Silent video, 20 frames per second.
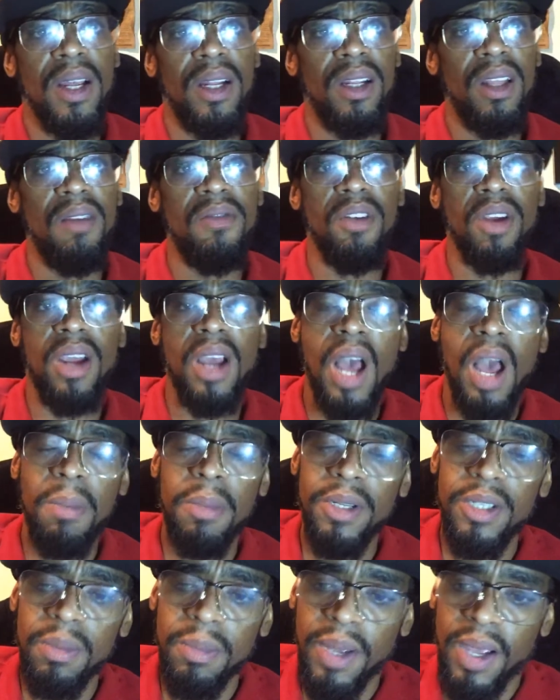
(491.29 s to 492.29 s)
Leave your
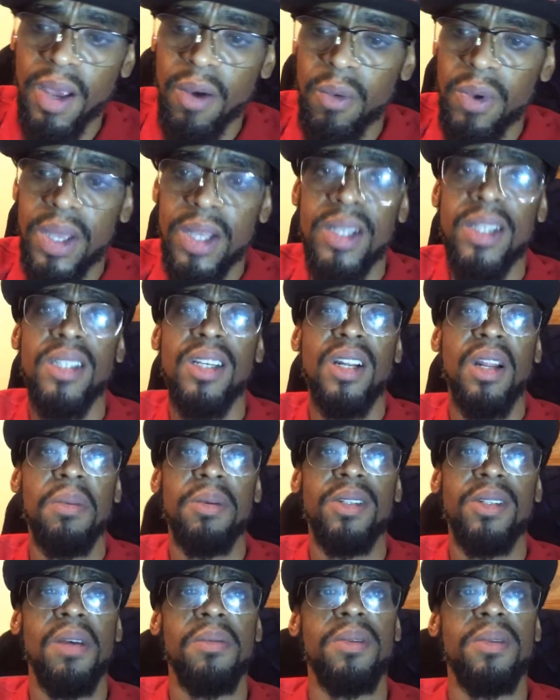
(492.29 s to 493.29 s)
comments, man. We can set up
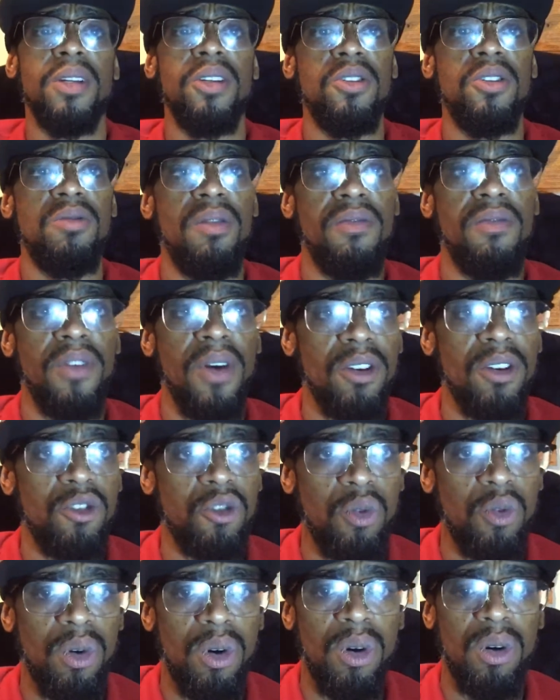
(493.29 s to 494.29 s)
something to do a
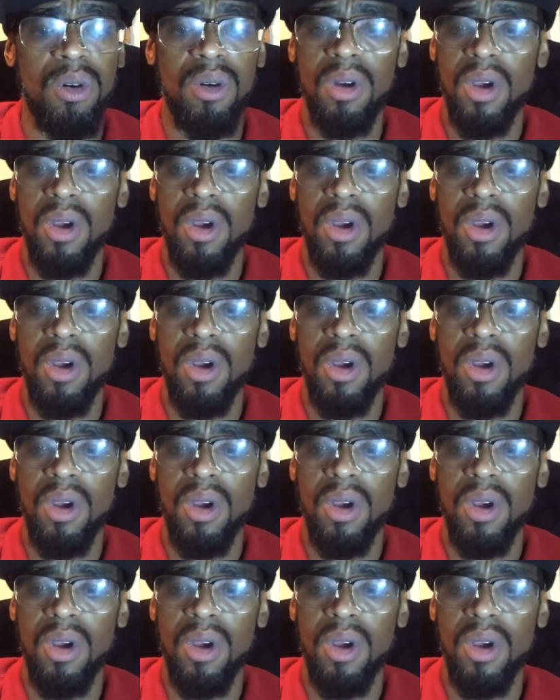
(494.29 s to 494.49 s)
virtual